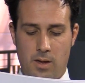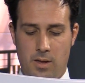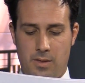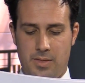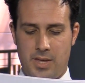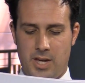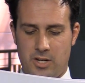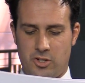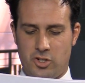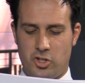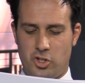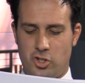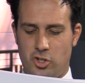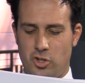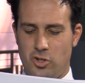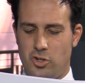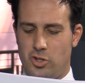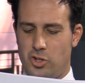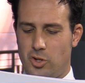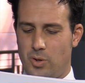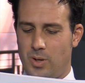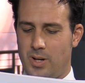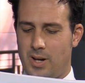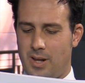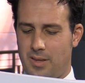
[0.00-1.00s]
That should
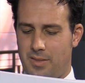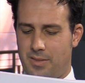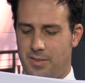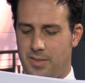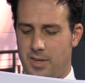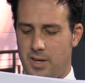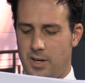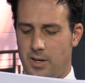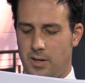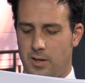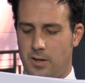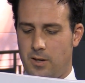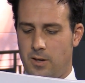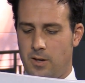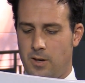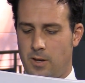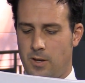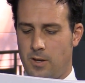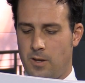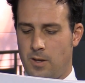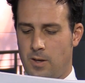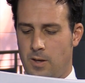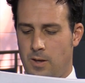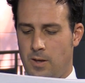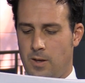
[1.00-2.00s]
do it, I think.
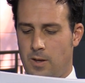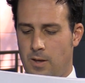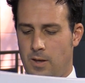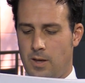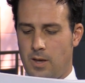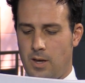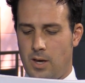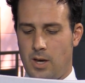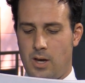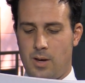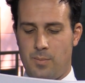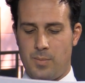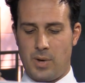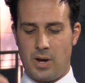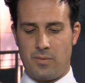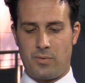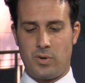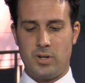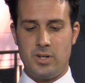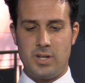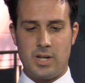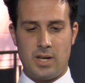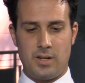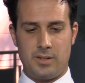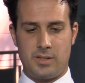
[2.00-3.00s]
I've
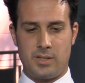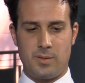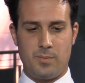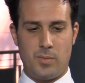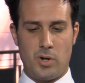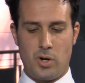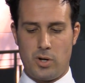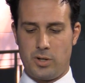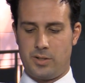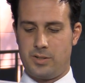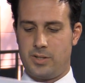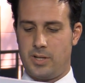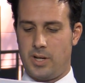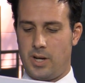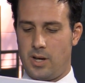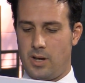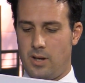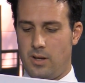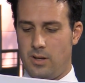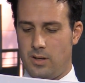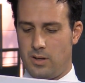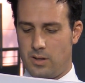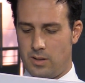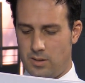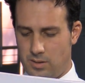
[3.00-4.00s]
written down some notes here.